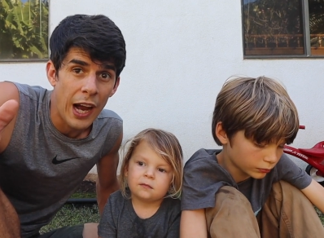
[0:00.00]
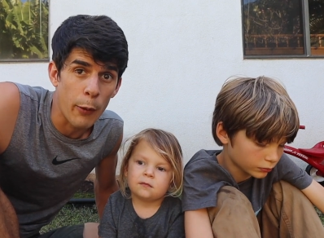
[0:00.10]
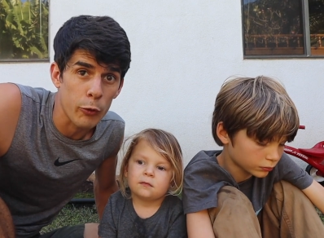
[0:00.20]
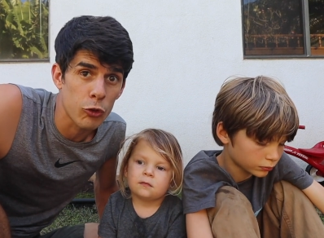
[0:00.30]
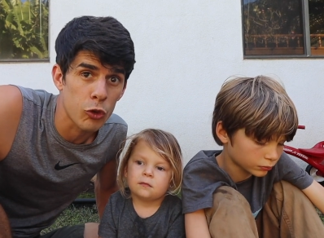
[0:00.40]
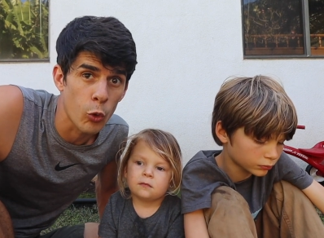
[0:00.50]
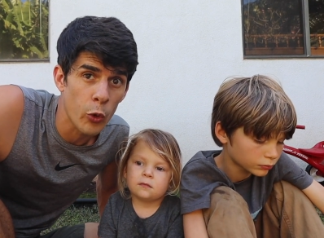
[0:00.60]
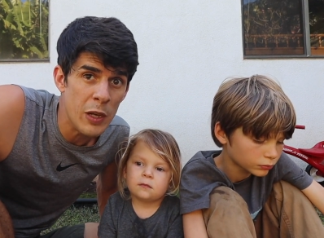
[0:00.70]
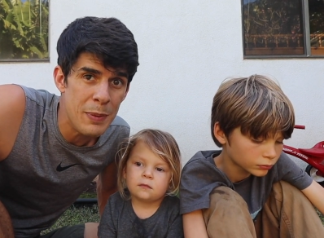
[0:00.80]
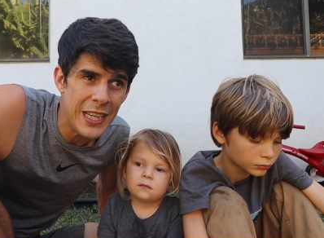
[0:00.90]
Speaker 1: our
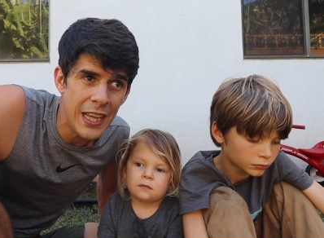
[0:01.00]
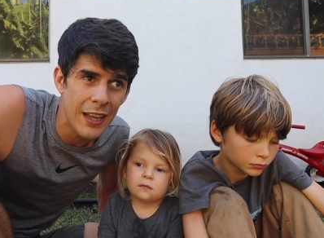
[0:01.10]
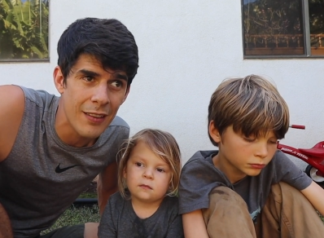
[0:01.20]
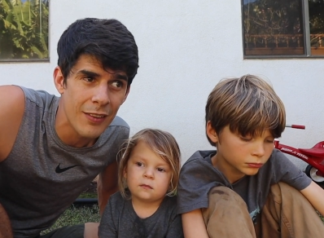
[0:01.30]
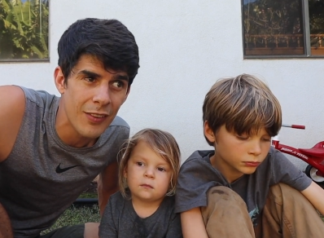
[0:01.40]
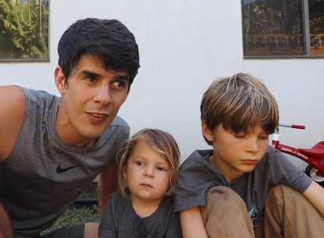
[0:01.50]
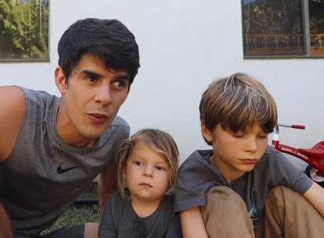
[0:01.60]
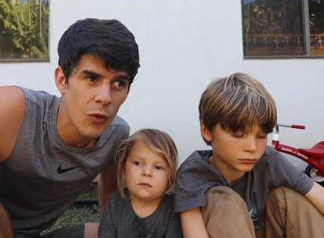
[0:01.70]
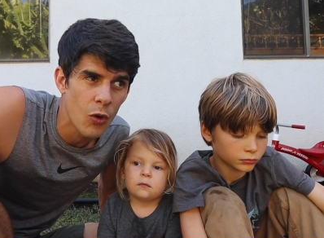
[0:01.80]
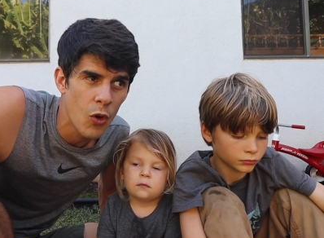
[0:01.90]
story begins
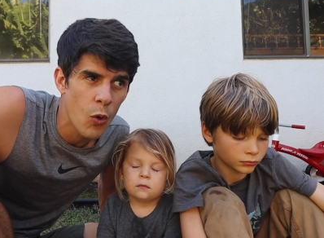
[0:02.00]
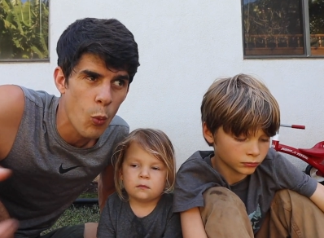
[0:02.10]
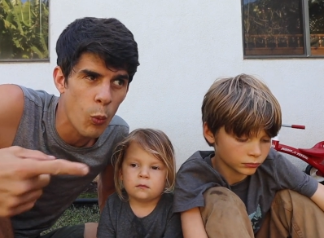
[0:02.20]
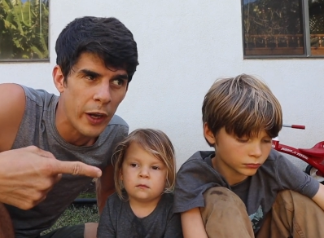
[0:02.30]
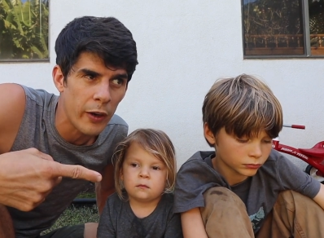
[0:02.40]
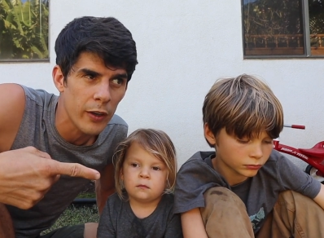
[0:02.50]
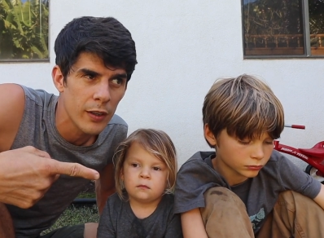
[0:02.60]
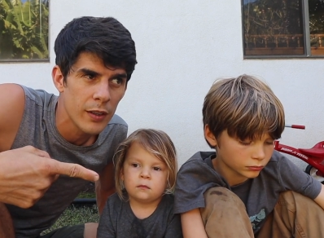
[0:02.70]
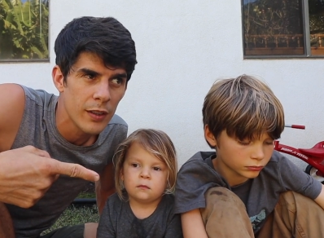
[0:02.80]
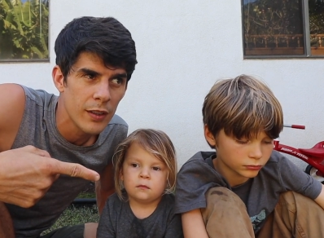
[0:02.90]
where?
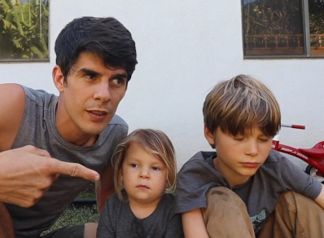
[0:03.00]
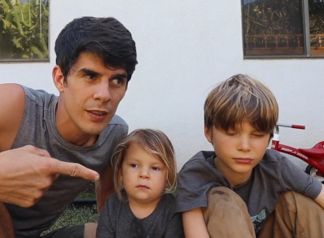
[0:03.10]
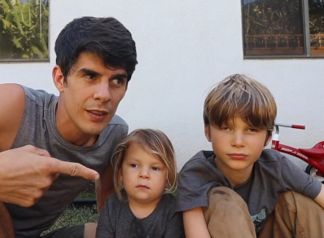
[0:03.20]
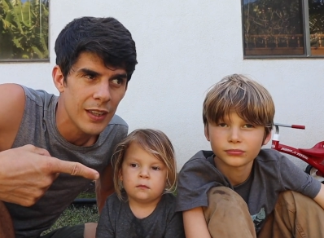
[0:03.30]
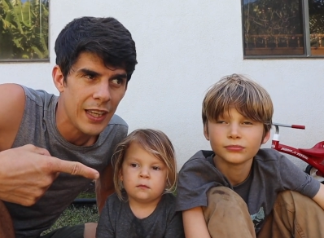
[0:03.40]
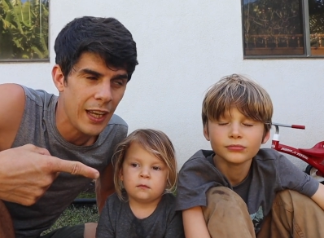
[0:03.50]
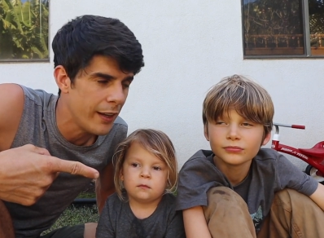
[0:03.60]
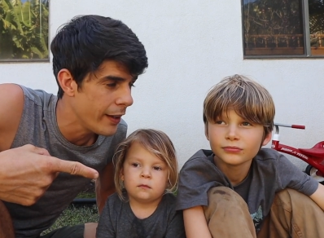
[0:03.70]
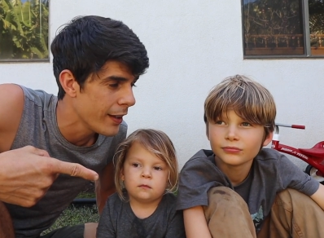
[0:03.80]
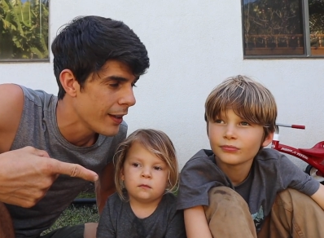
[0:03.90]

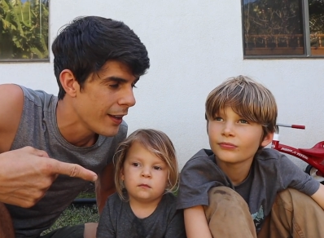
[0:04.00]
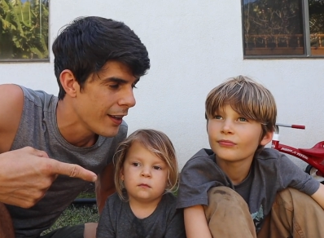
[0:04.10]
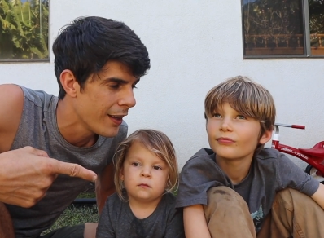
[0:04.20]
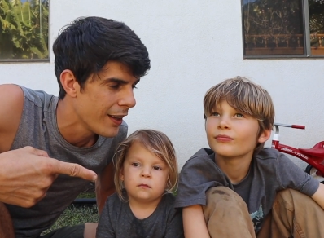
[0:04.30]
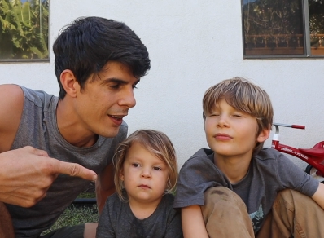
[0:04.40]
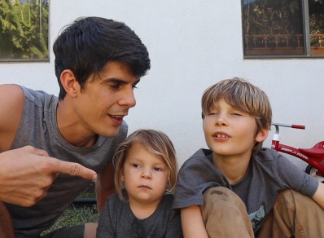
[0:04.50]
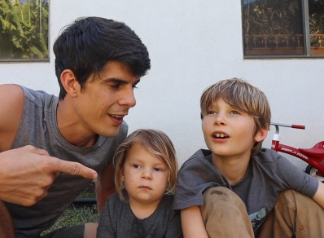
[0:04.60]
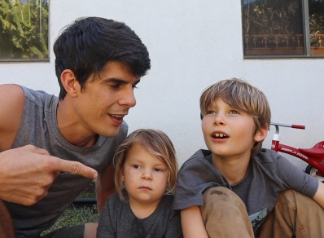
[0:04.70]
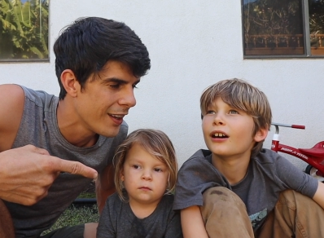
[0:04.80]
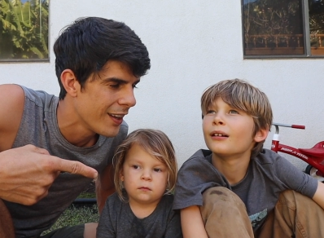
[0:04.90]
Canada?
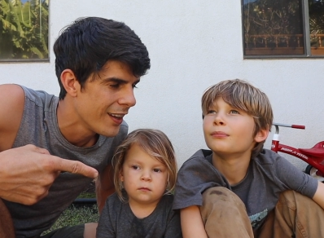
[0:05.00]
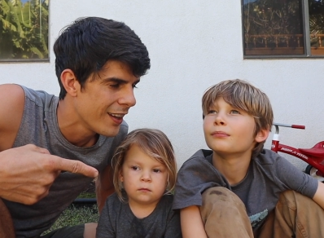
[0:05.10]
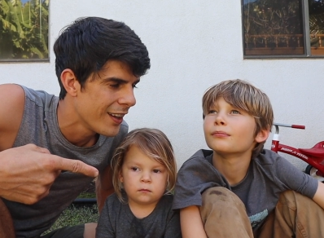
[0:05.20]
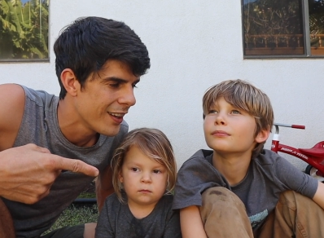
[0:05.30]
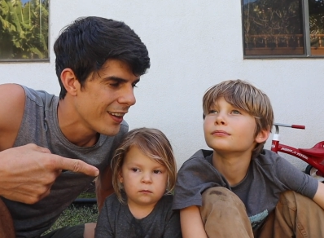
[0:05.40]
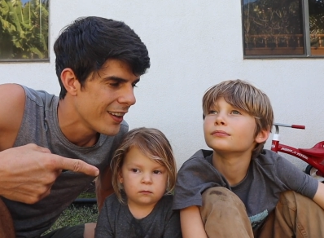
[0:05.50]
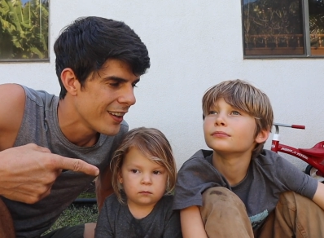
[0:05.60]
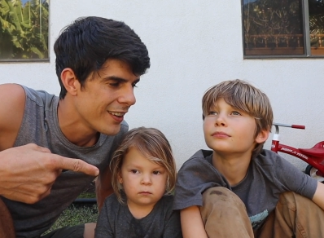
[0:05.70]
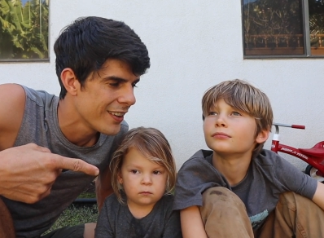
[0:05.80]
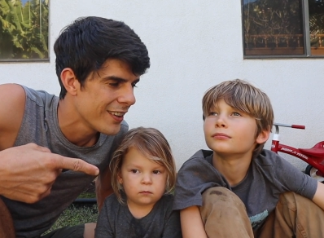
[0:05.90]
Speaker 2: Um,
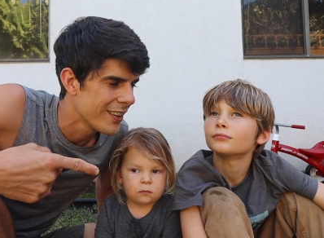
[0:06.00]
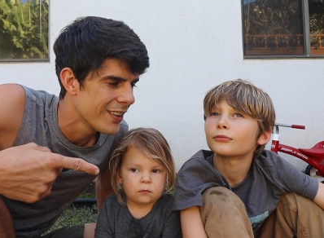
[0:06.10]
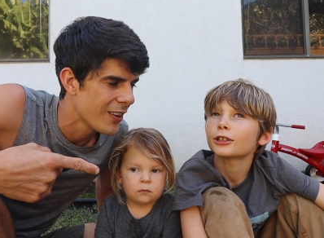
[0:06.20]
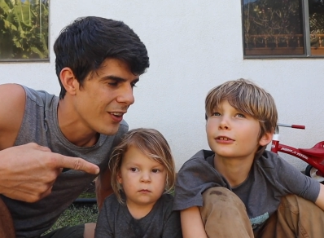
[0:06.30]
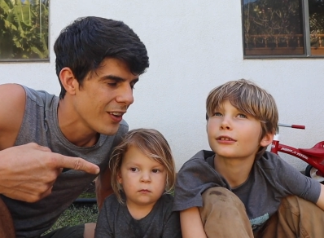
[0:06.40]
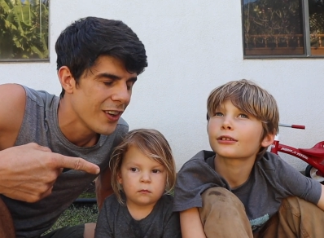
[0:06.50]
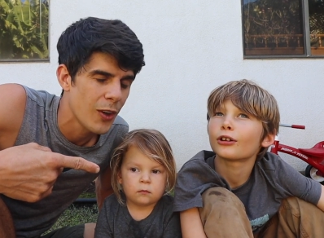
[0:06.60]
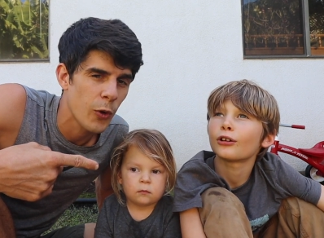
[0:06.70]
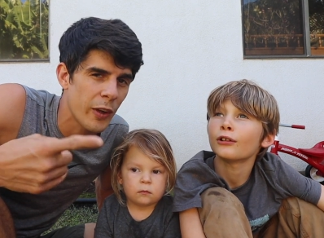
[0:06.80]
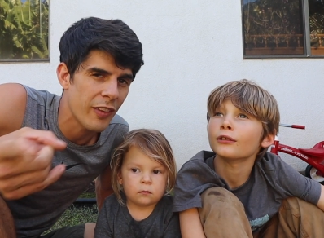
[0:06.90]
what's it
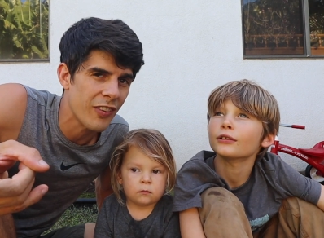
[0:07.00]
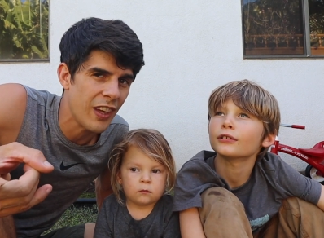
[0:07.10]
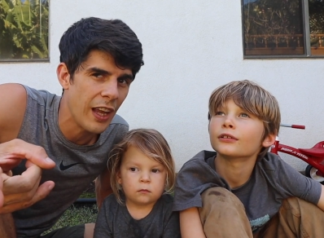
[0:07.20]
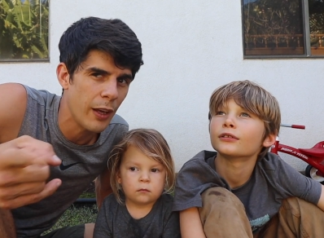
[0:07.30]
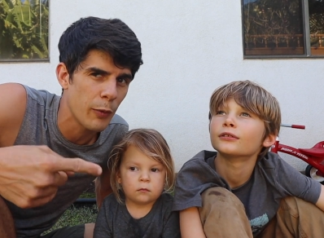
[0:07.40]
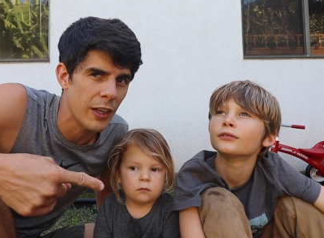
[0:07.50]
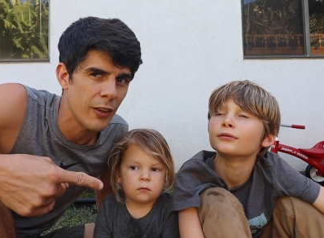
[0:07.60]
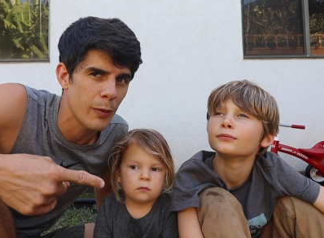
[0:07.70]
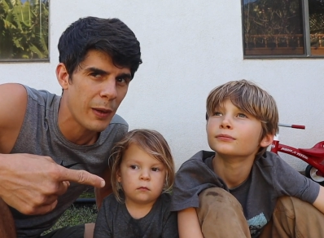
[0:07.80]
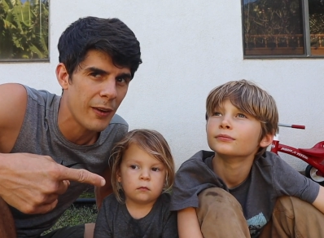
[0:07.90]
called?
Speaker 1: We're at the skating rink
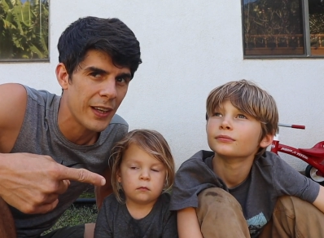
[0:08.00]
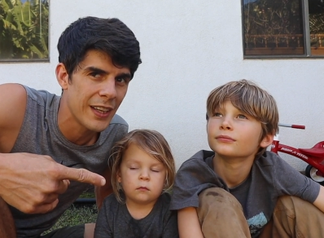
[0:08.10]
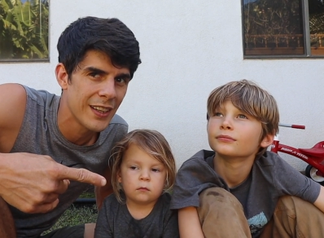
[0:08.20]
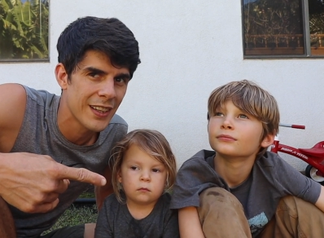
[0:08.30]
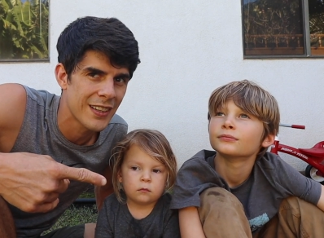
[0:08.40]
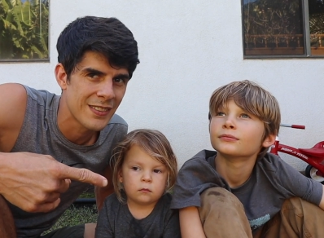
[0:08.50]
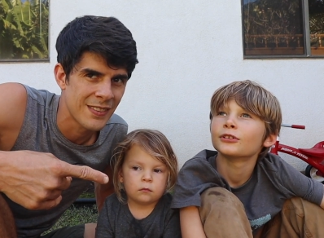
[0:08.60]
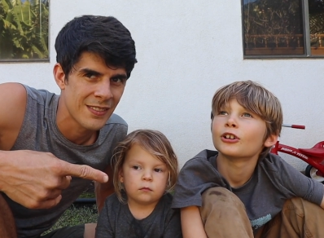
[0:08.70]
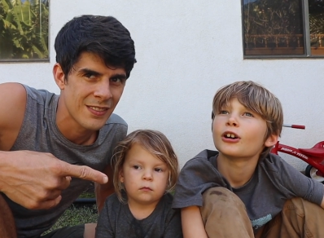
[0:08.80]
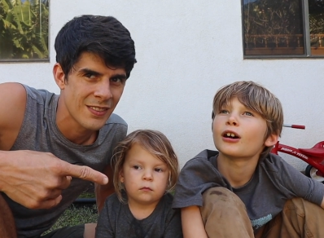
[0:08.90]
here in Maui.
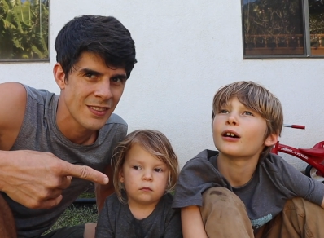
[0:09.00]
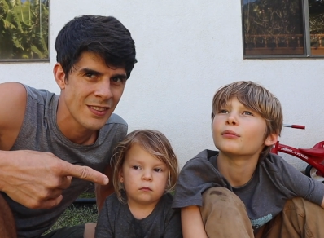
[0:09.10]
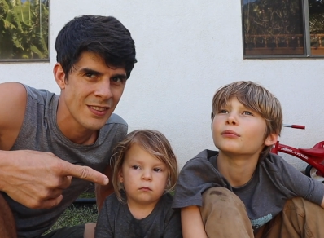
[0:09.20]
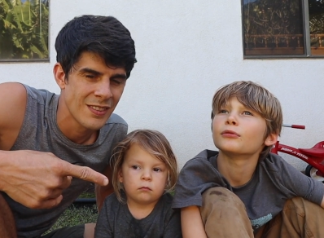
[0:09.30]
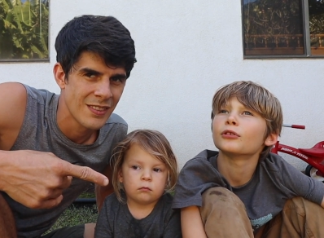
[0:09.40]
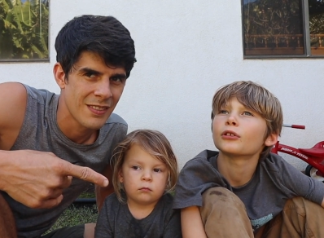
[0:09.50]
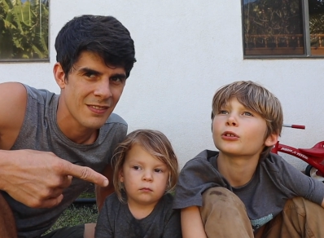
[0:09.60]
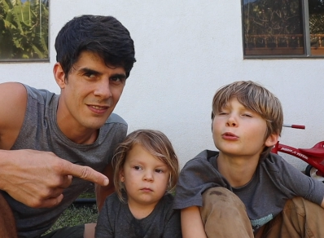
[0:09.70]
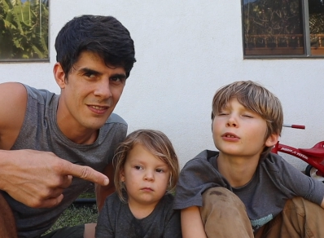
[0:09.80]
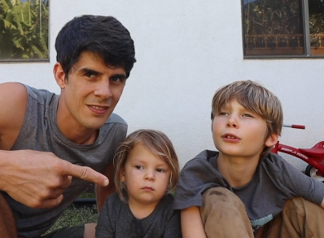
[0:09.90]
Speaker 2: Um,
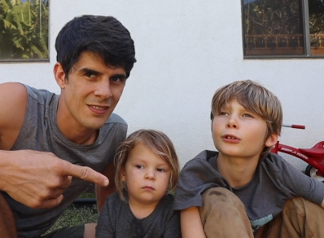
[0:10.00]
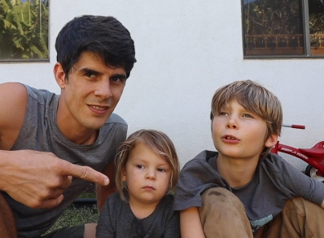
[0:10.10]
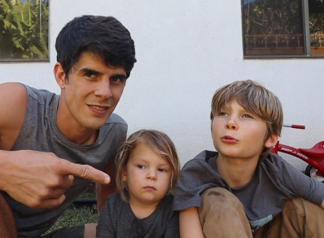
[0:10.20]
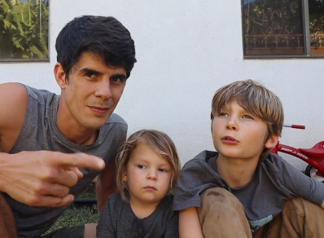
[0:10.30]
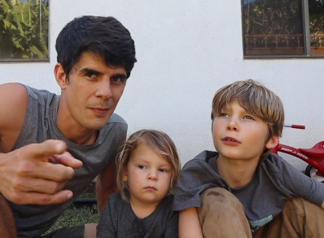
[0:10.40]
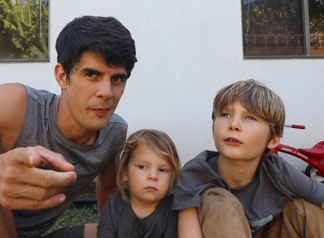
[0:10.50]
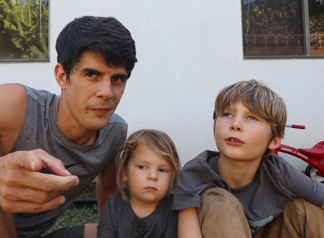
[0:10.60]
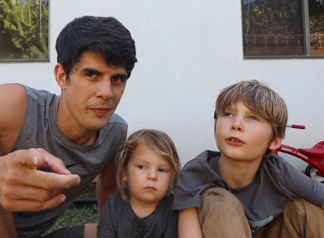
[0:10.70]
no, what's it called? What's it